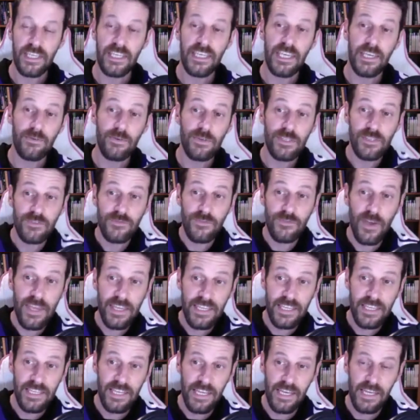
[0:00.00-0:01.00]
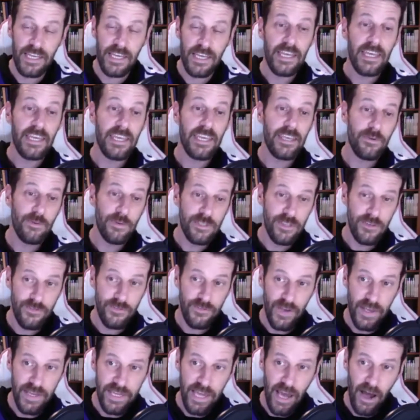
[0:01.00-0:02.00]
He mm-hmm. was faking it. He was a
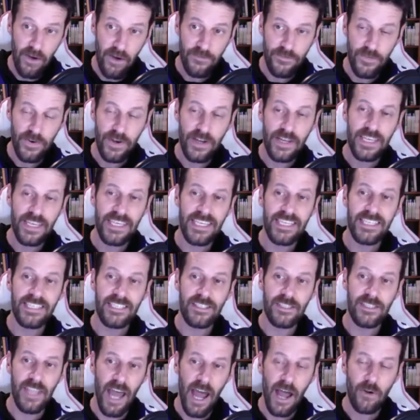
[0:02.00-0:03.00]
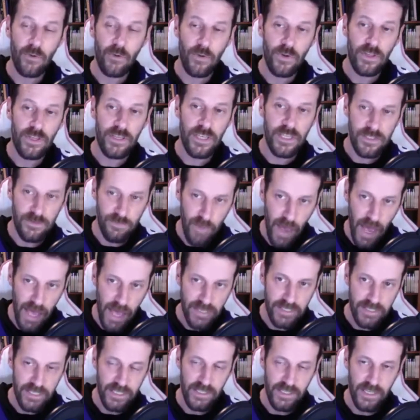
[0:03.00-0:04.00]
fake alpha. He's not really as
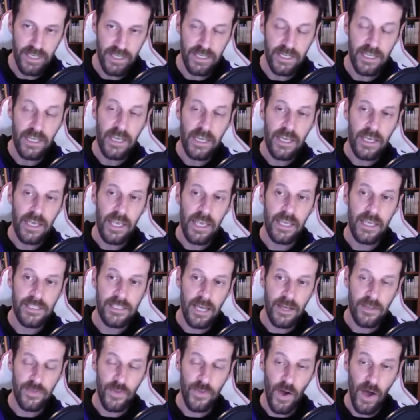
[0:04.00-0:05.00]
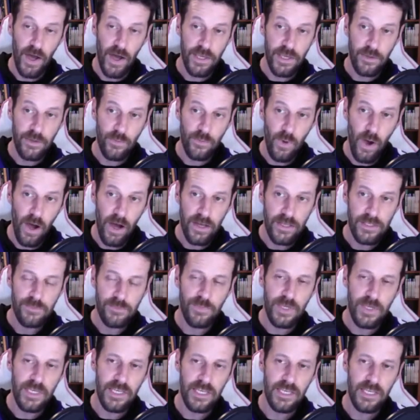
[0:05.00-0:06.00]
masculine as I thought he was
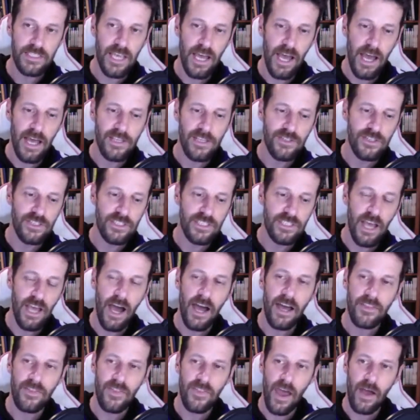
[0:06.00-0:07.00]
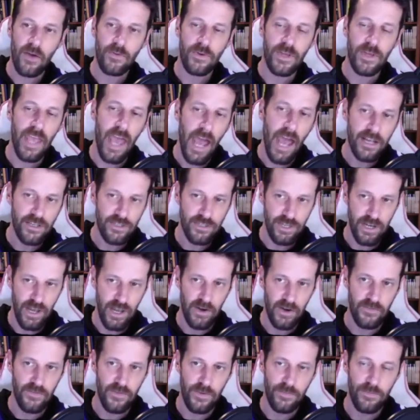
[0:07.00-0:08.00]
because I just got that reaction
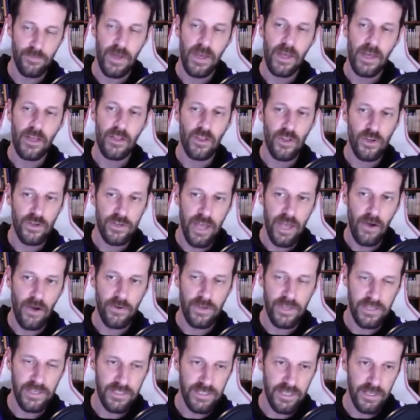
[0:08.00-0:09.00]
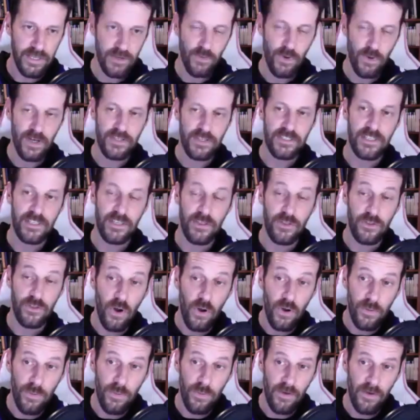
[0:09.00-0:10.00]
out of him. Look how easy it was to
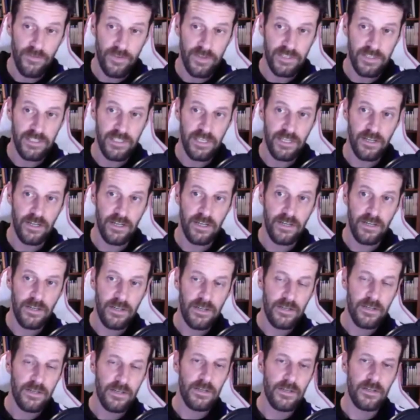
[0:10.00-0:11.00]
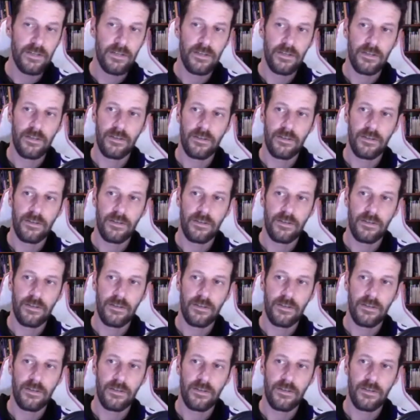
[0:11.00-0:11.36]
throw him off his center. And